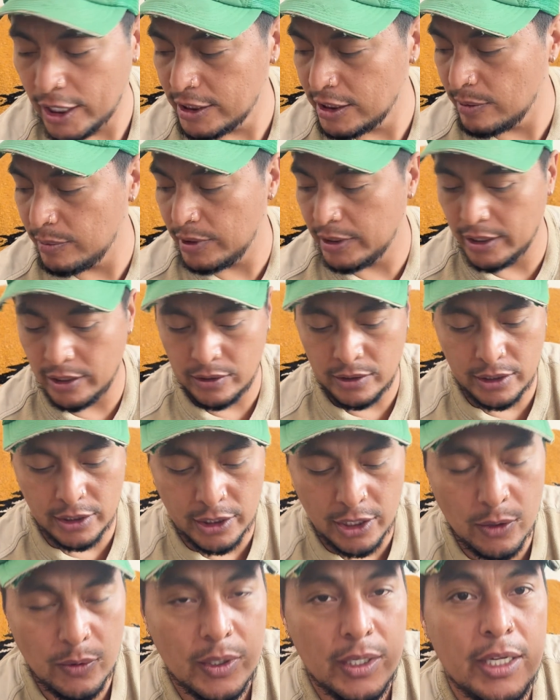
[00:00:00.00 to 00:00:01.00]
something else.
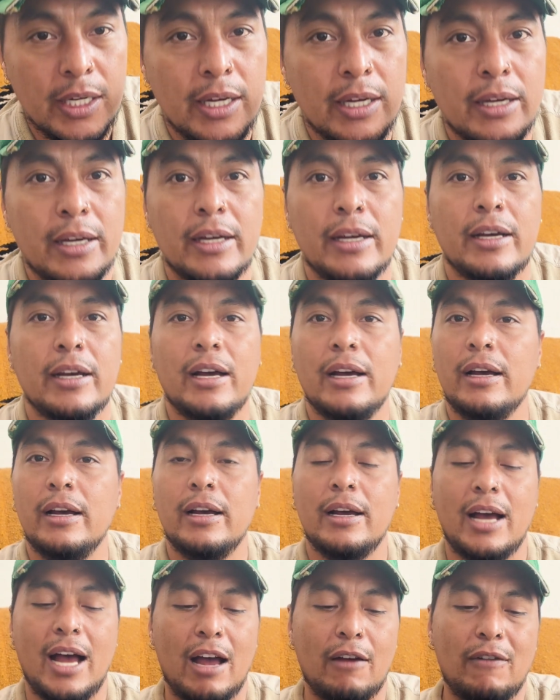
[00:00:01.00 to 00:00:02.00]

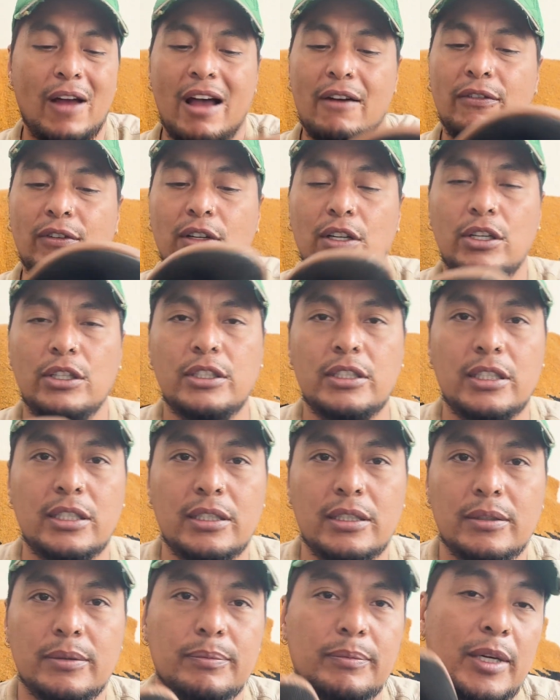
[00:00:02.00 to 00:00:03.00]
I've looked,
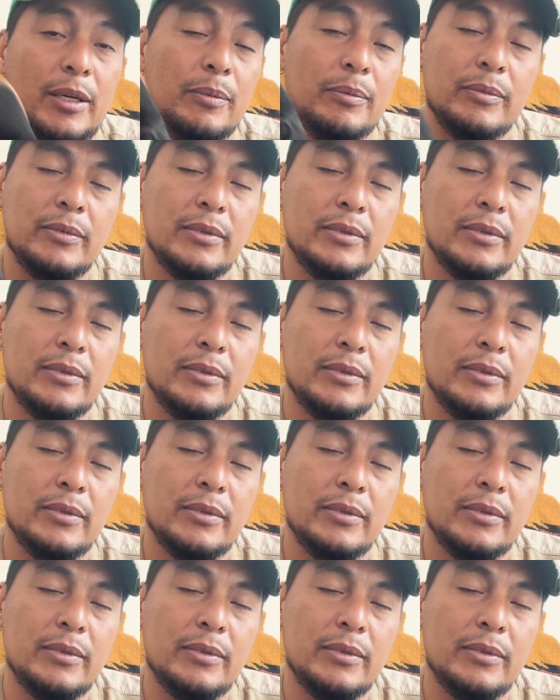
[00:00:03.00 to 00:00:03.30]
maybe